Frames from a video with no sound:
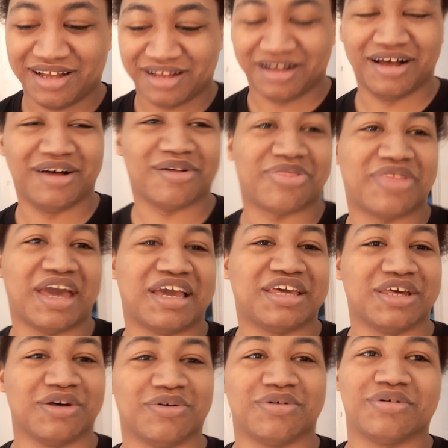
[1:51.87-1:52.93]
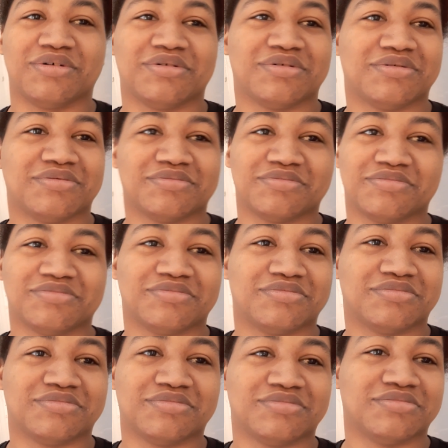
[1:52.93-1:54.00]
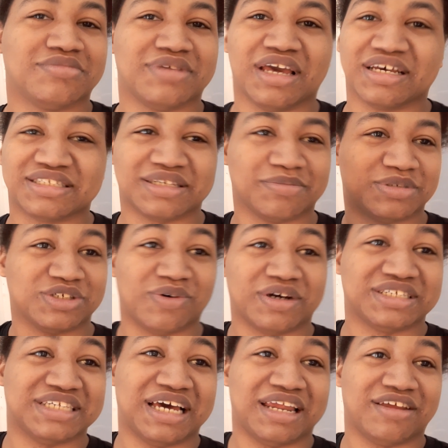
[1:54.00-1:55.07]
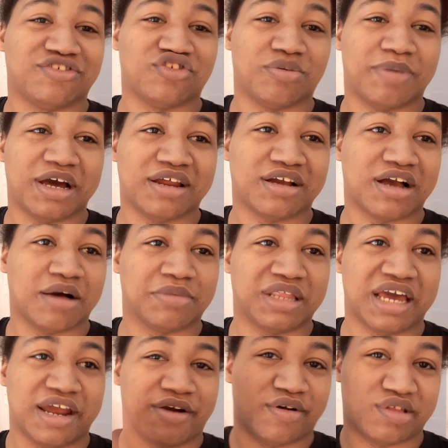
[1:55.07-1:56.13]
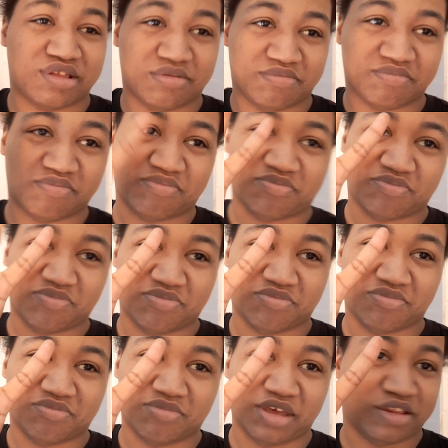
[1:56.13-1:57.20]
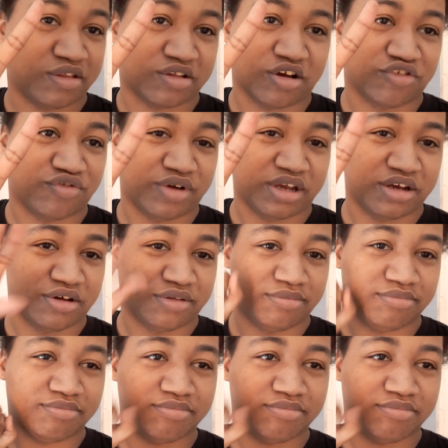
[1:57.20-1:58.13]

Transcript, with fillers: Oh, thank you. Yes, I'm so excited. Joe Biden, Kamala Harris. Make this country good.